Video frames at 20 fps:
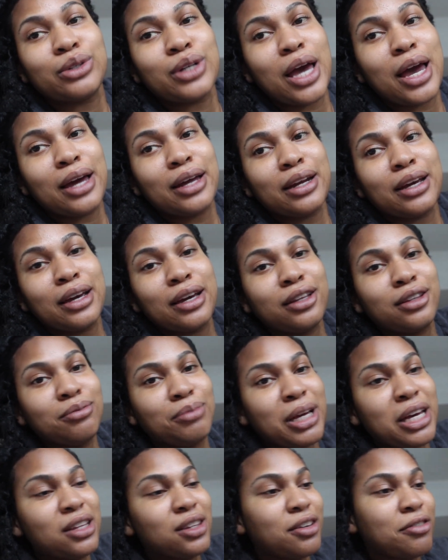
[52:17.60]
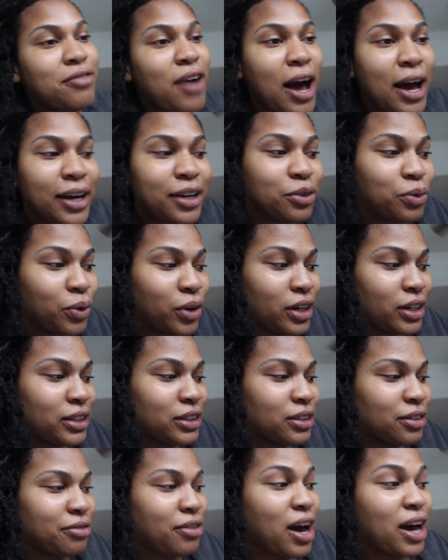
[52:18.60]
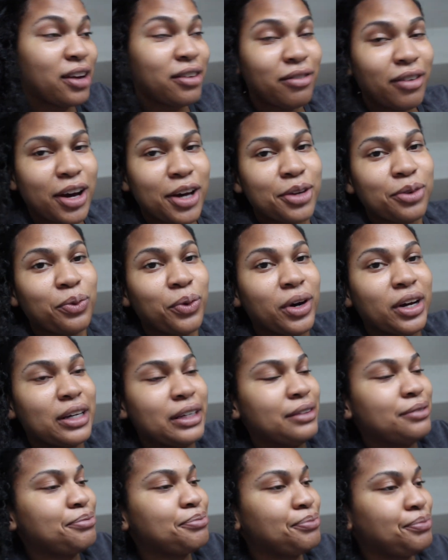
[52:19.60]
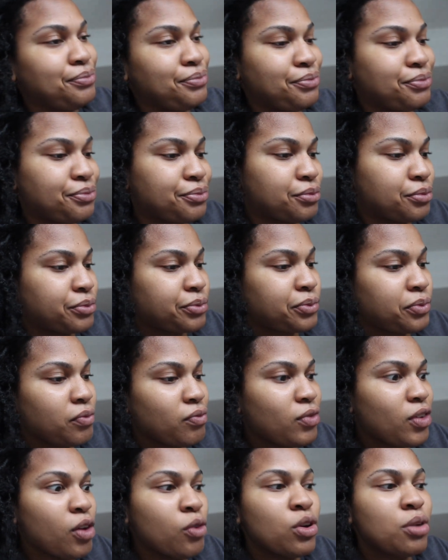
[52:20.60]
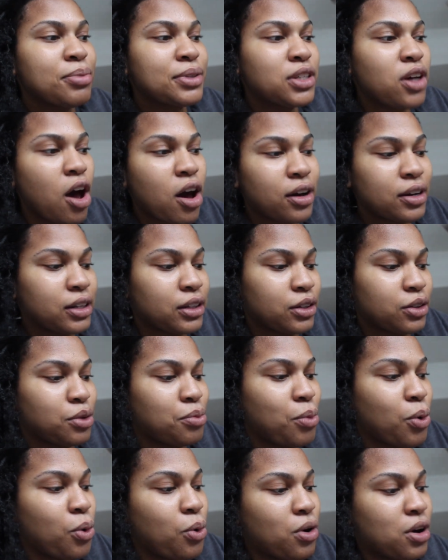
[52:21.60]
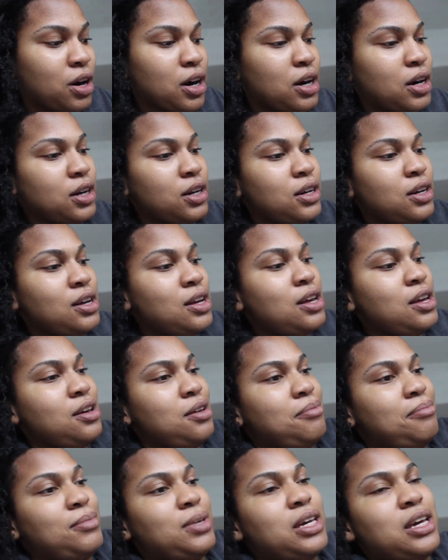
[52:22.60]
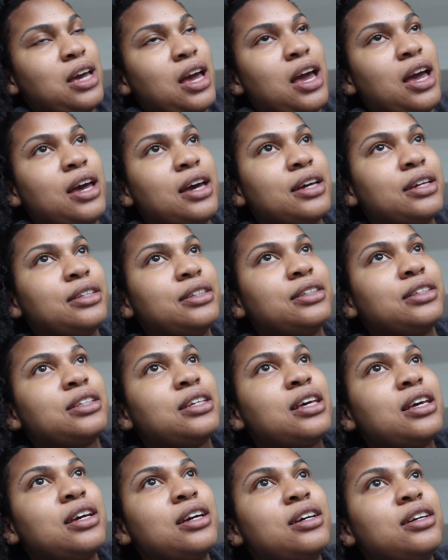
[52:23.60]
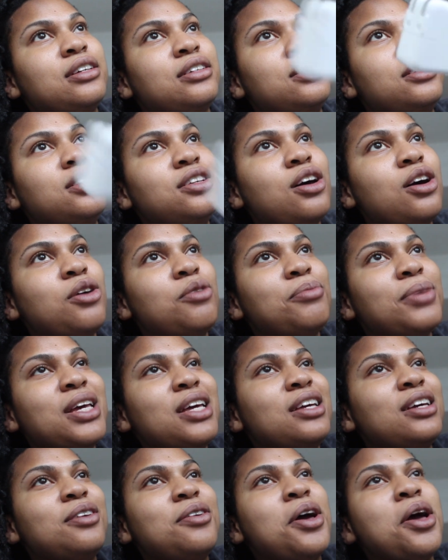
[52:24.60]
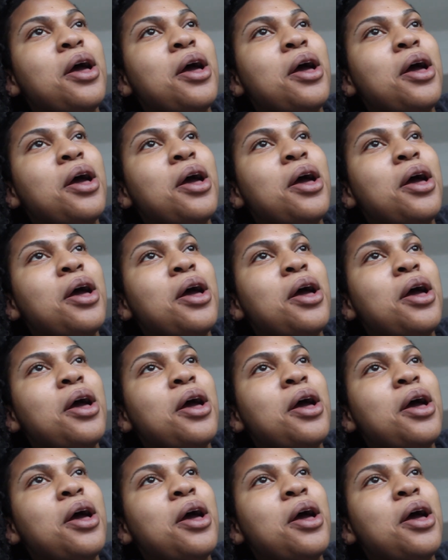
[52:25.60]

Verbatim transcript: dating, me and the fine one, the fine fine one. We've been talking a little more, me and, you know, me